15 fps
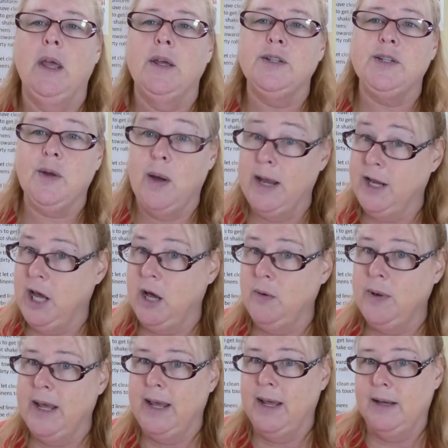So I go
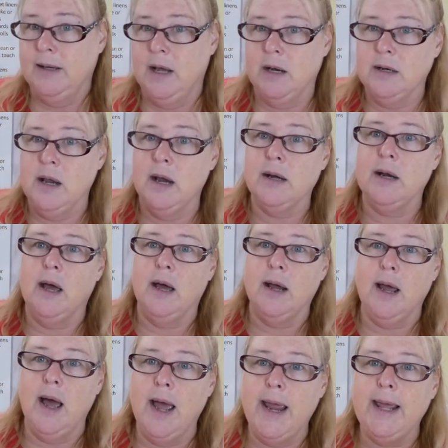in, knock, knock, knock.
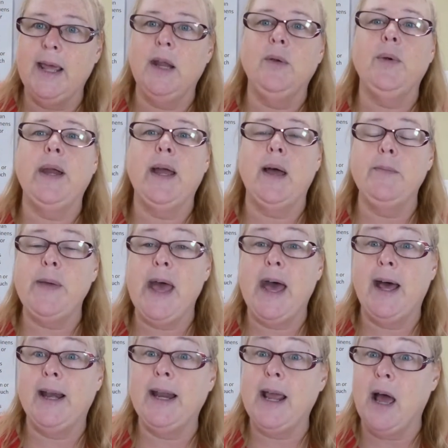Hi, Henry, I'm
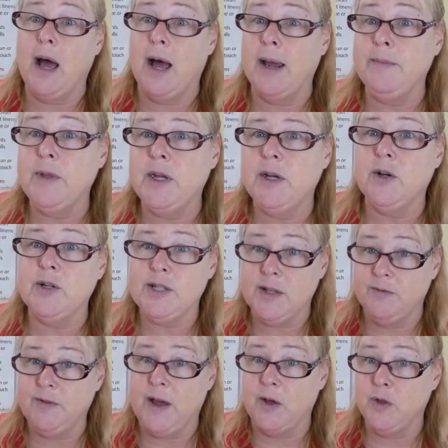Patty. I'm the nurse
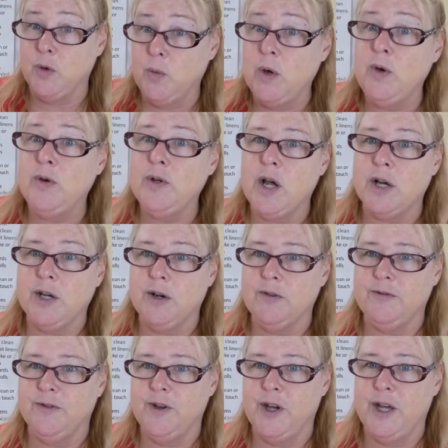that found the wound on
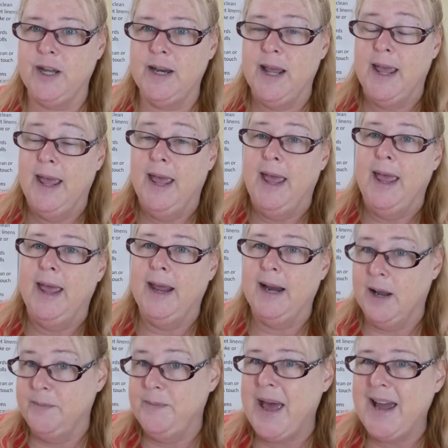your foot, and
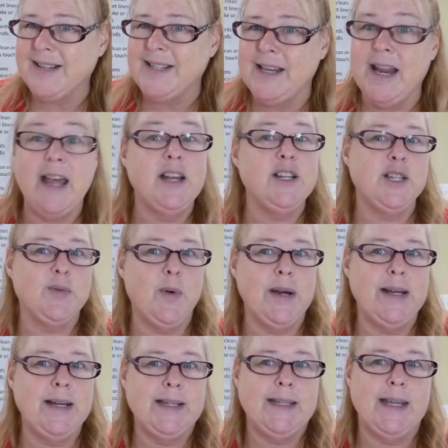I'm back today. I just
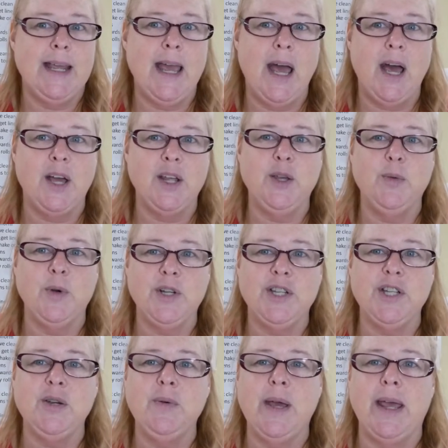wanted to see how you were
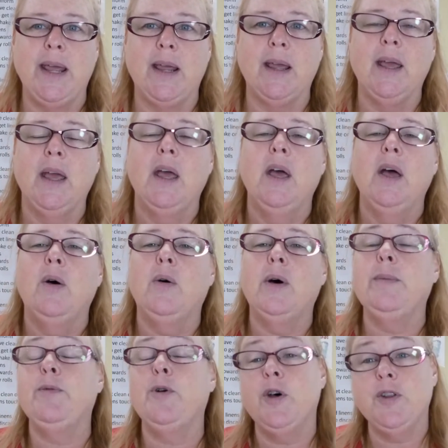doing. Well,
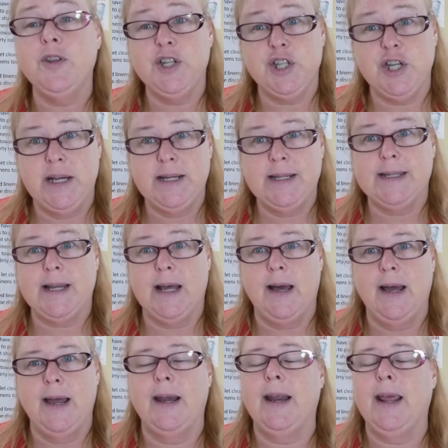I pulled the sheet
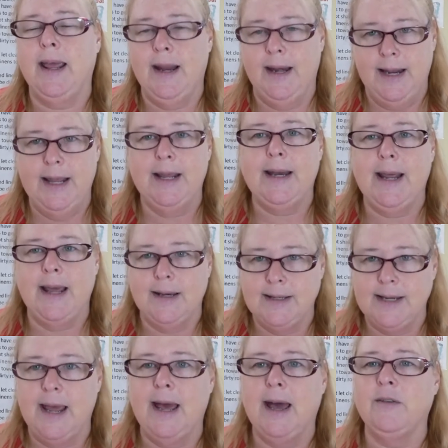aside, and he had had
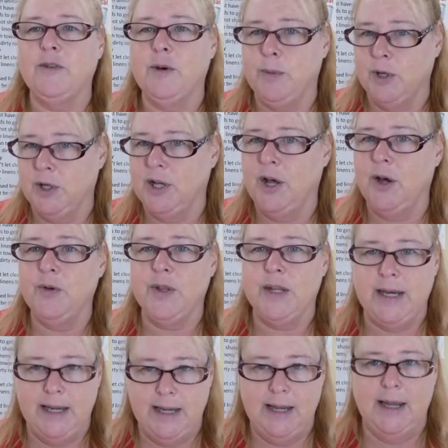to have a
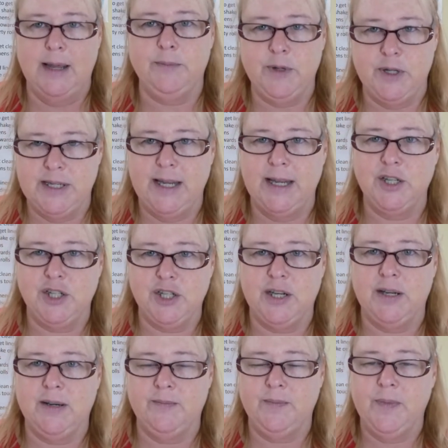below-the-knee
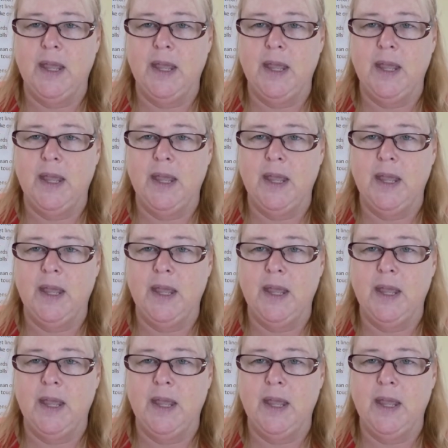amputation.